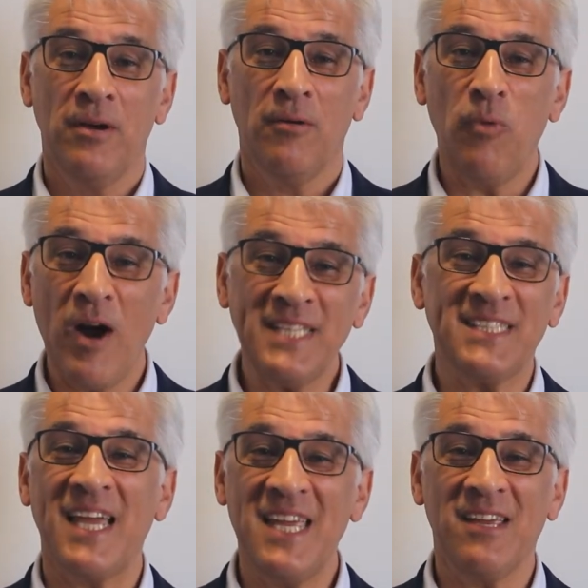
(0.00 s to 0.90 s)
Why
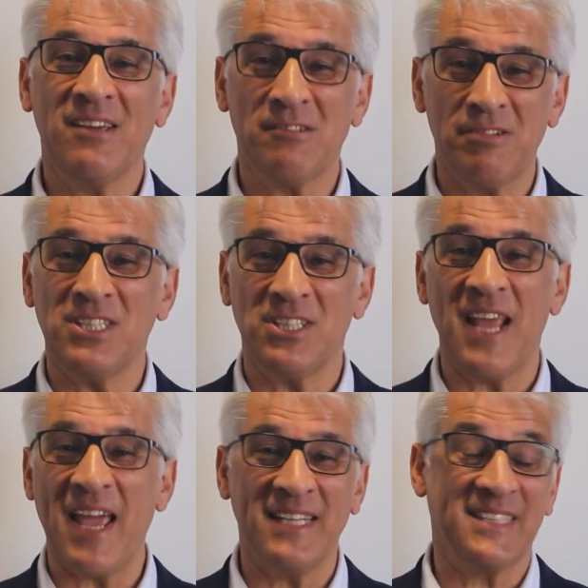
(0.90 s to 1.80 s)
take
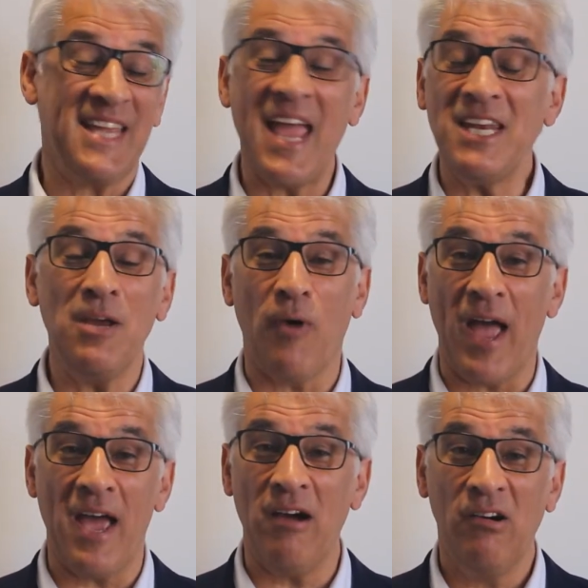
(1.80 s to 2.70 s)
Christianity
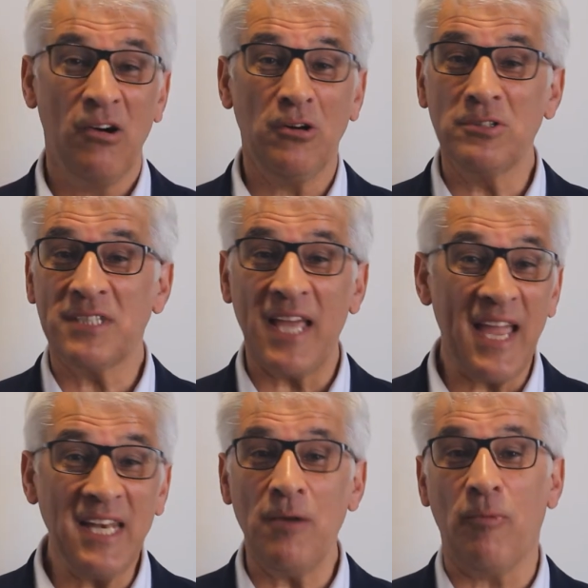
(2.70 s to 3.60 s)
anywhere or to
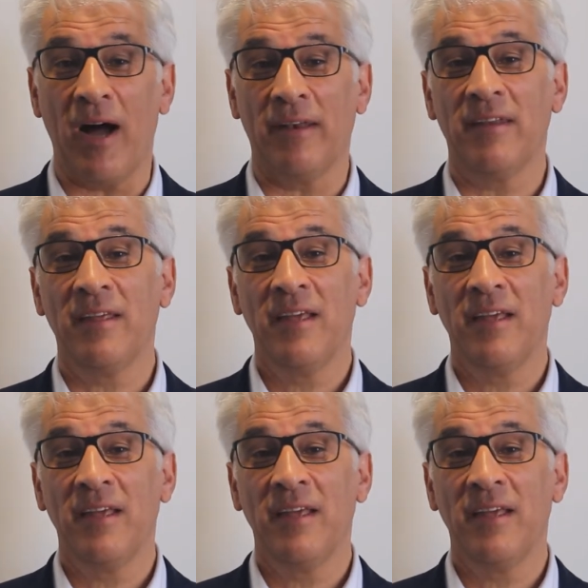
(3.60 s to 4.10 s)
anyone?